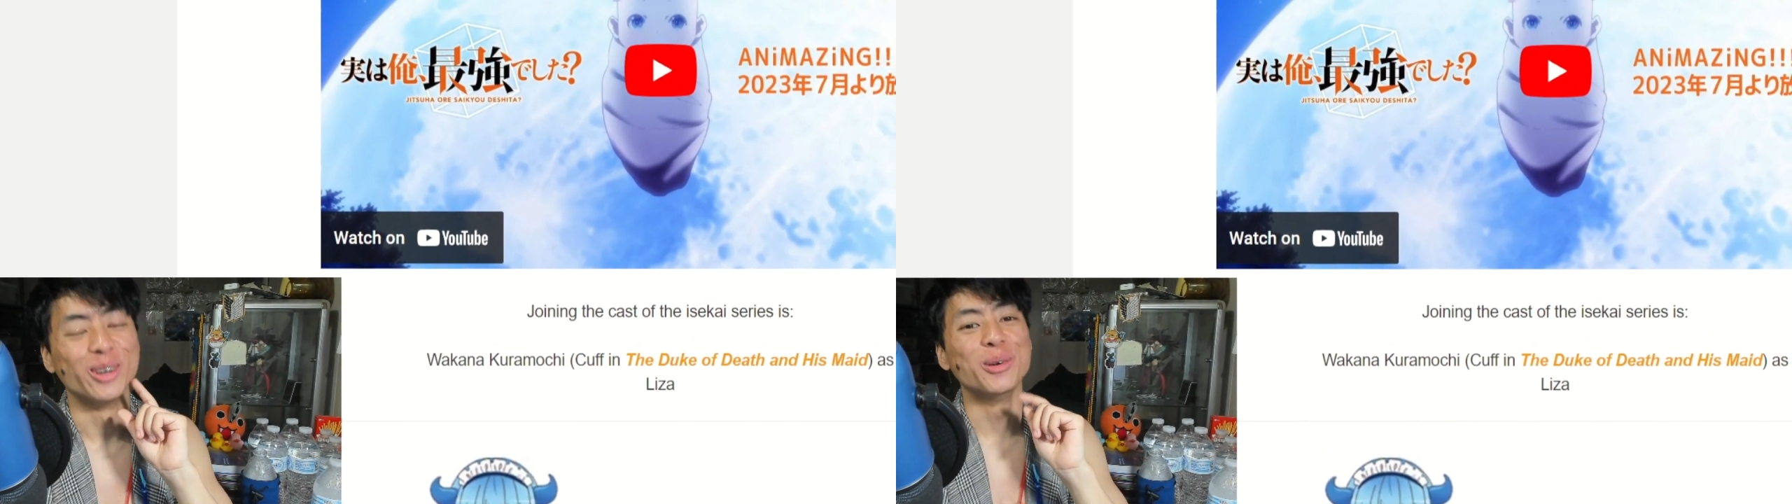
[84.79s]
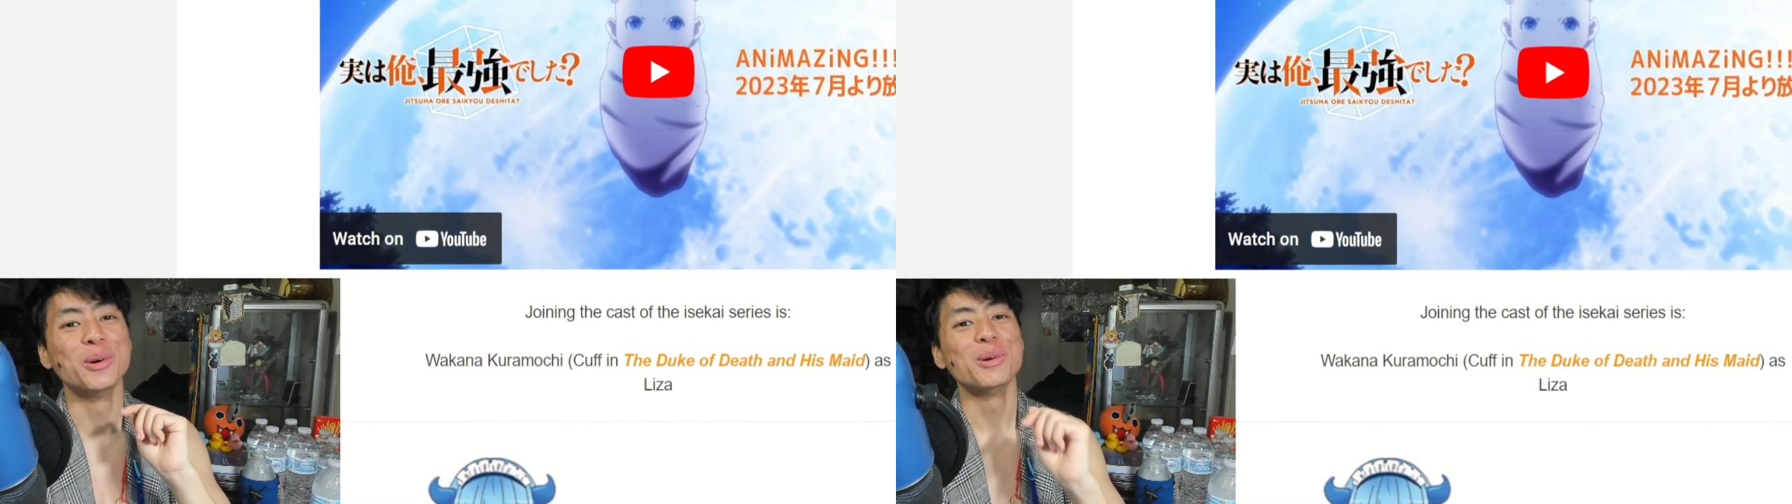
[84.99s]

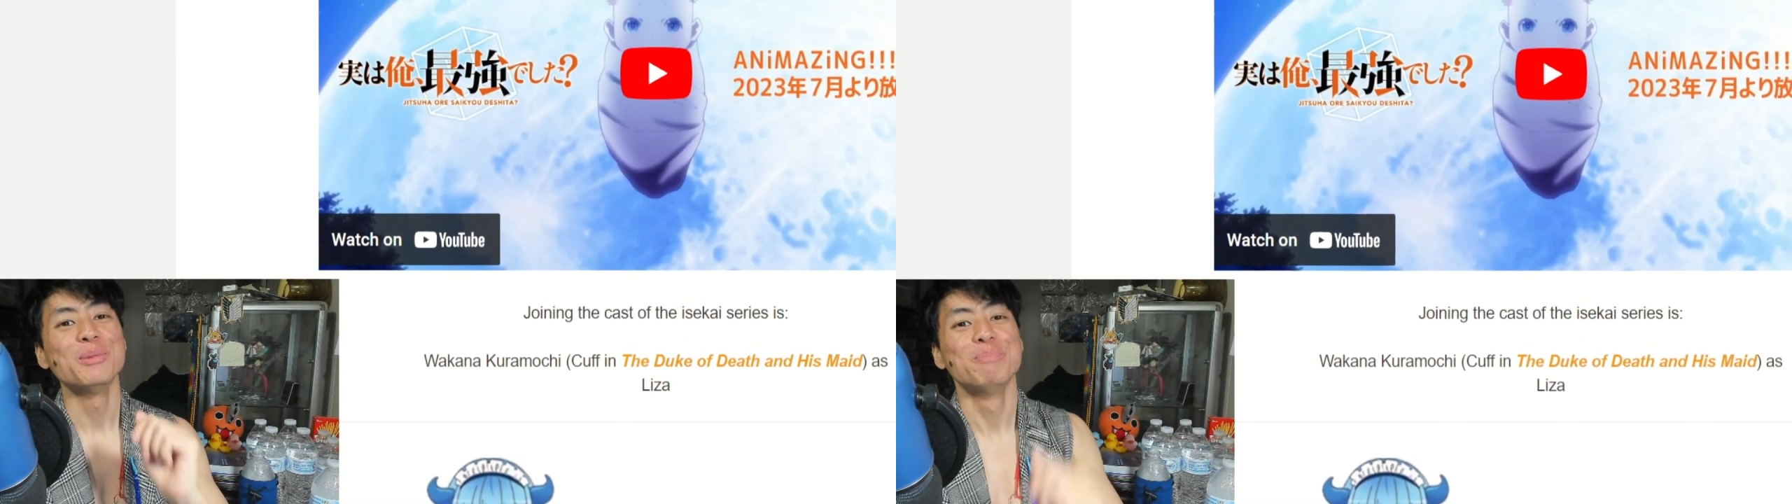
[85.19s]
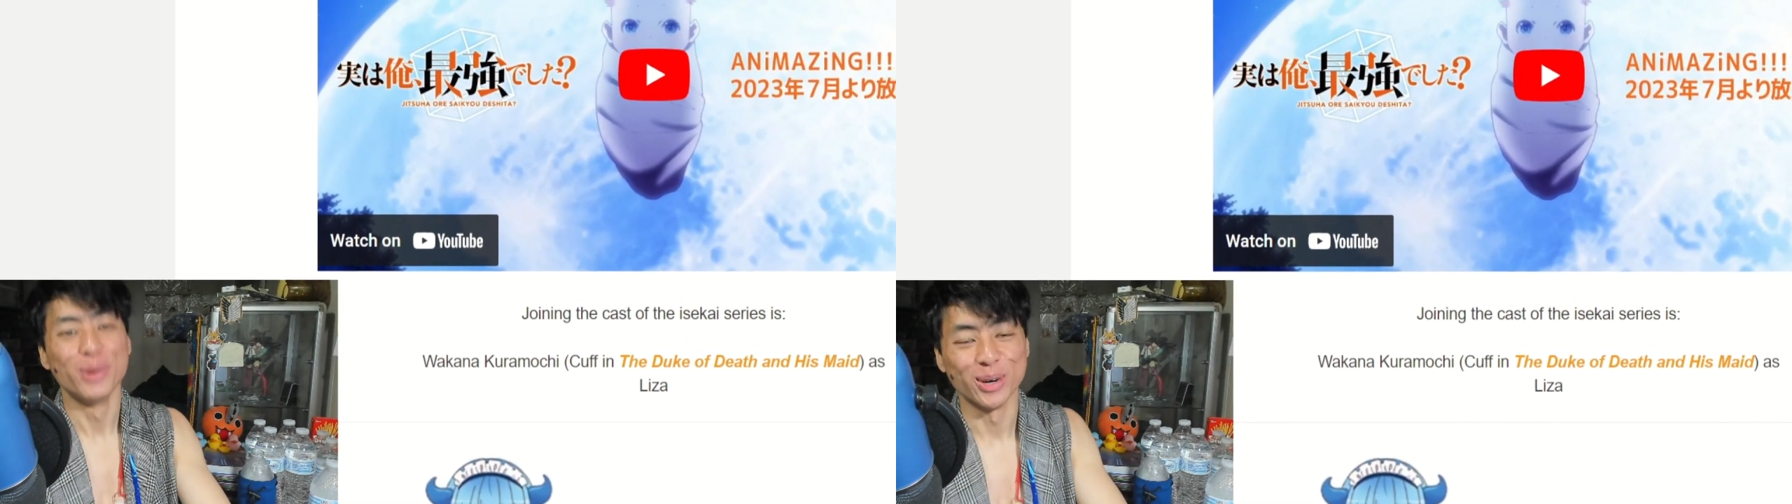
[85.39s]
Oh
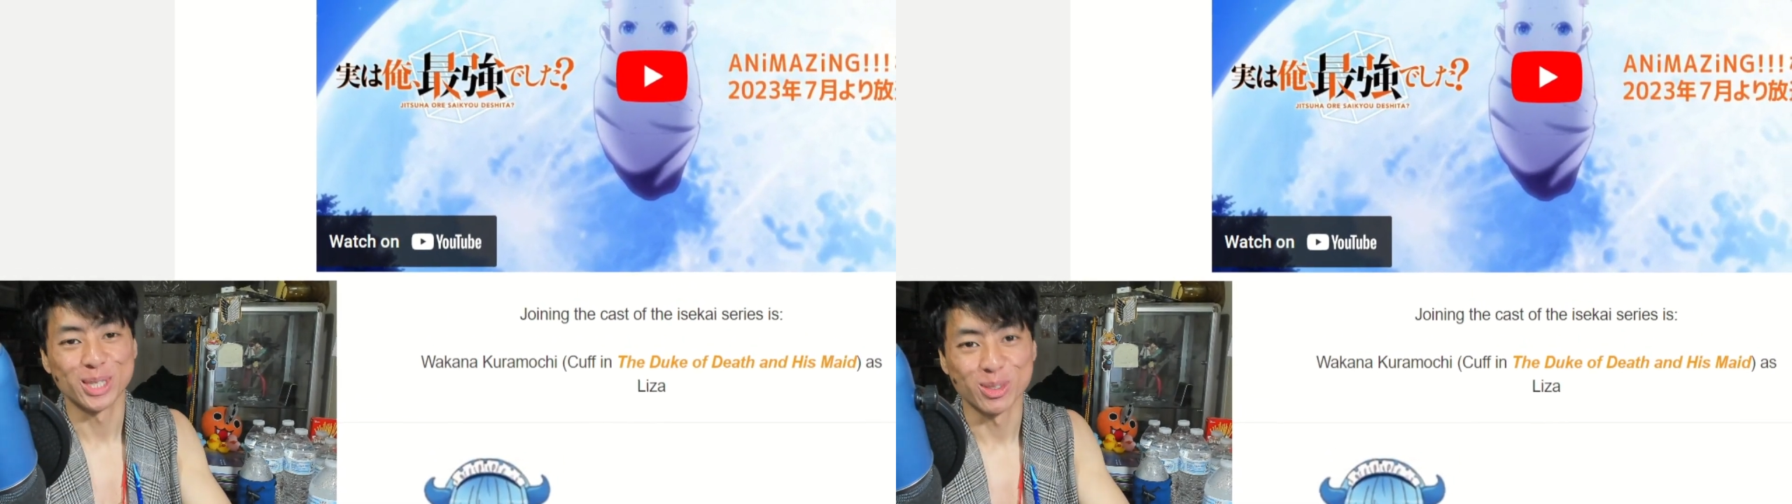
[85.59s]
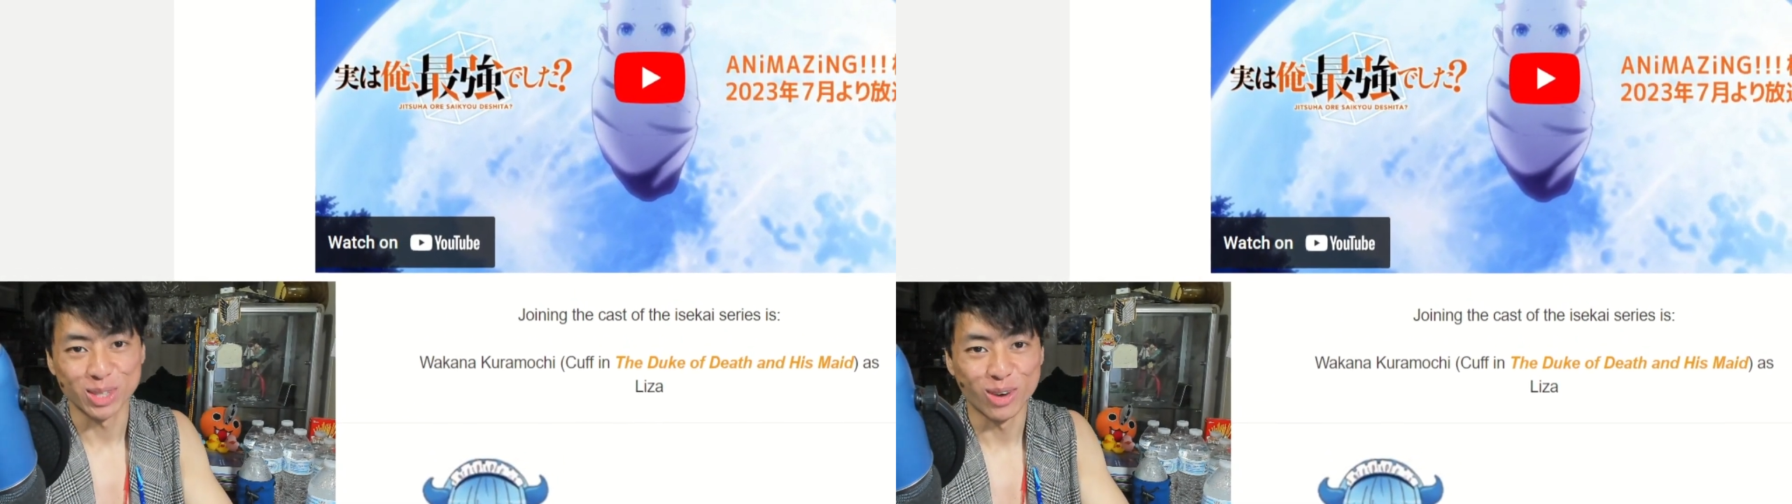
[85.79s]
boy,
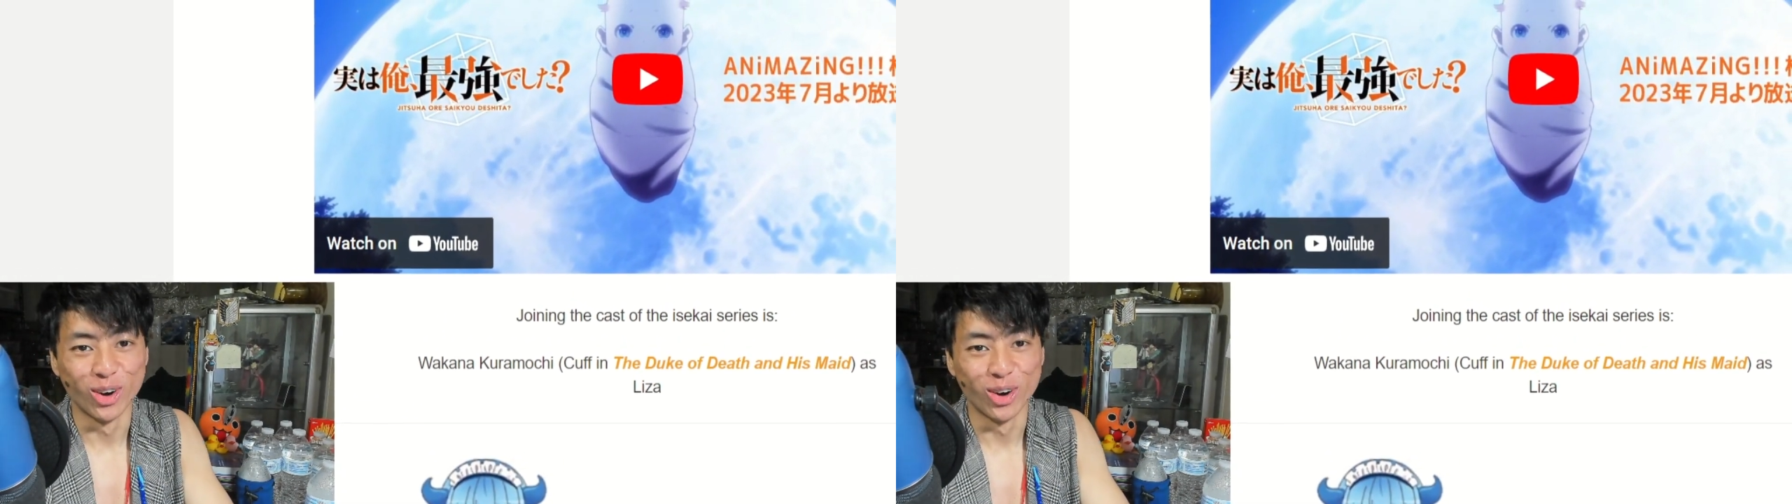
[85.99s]
so without